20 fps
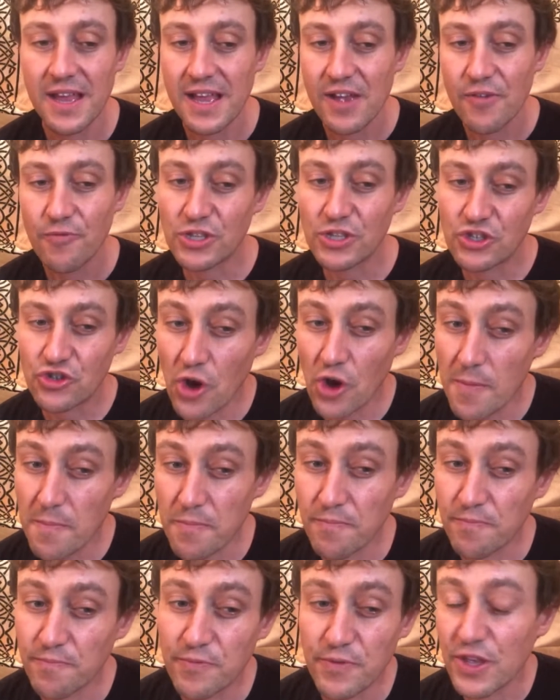With
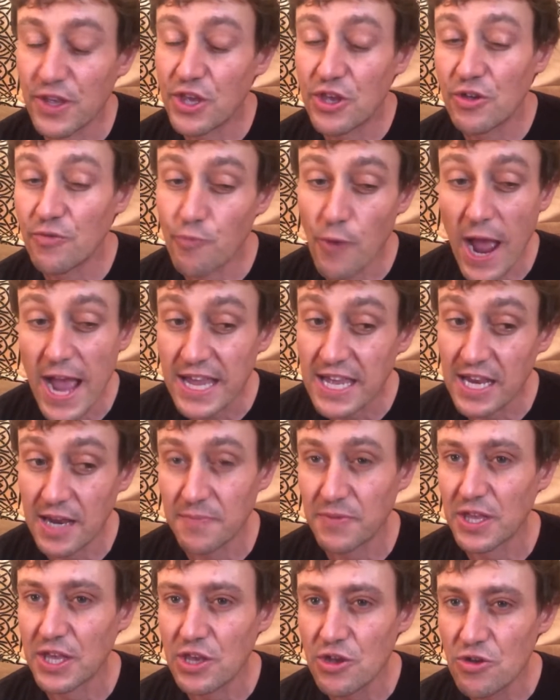Trump he, racking up
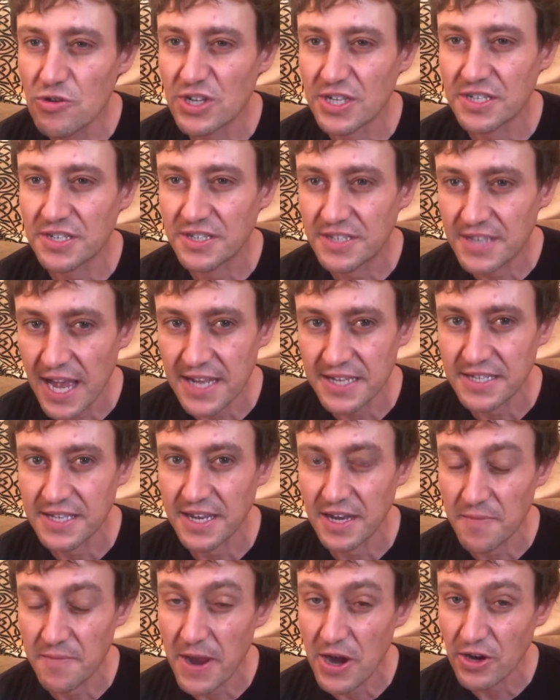the hugest debts in
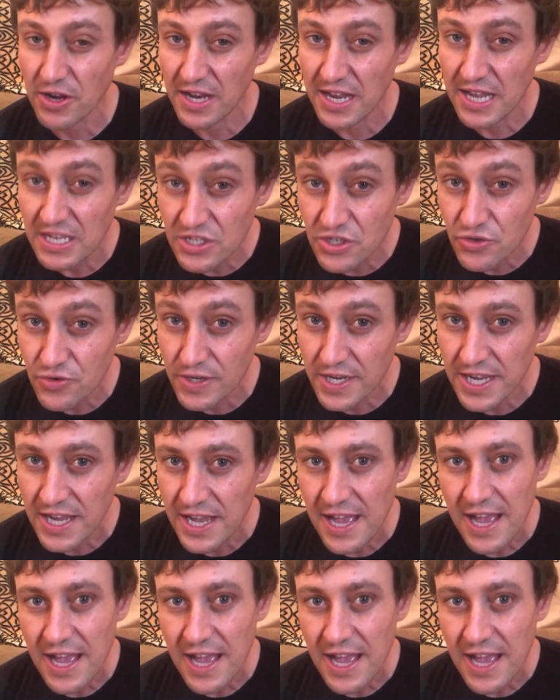American history,